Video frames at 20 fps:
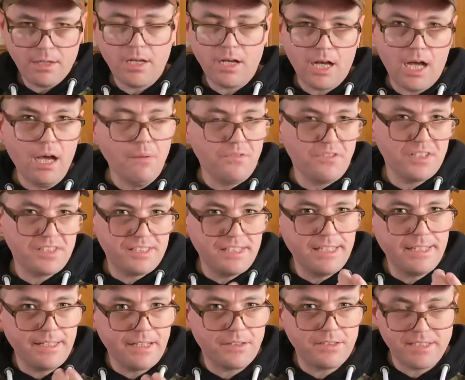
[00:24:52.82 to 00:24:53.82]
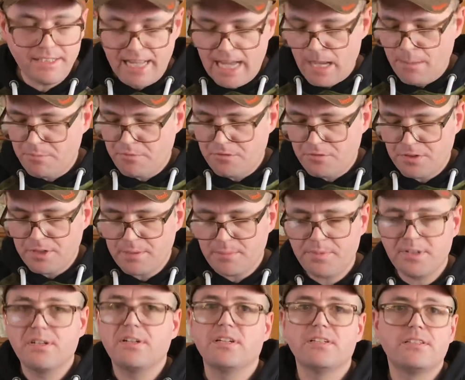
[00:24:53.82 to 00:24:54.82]
Obviously there's an app for it,
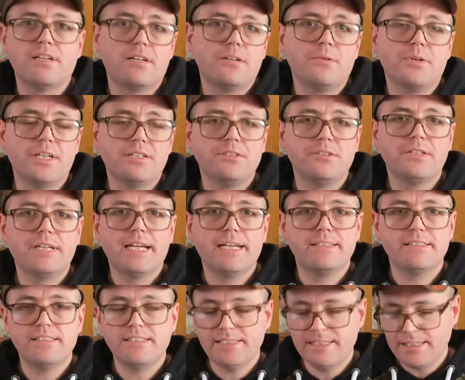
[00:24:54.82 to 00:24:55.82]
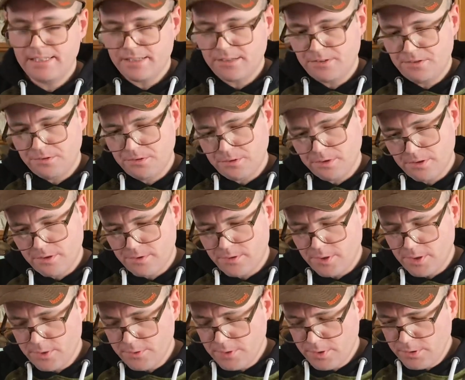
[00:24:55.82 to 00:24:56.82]
because otherwise you can't sync it to your
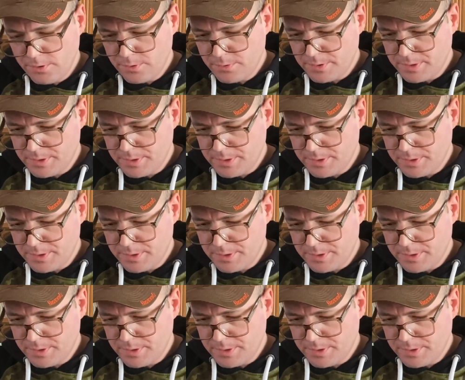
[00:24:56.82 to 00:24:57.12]
chrono.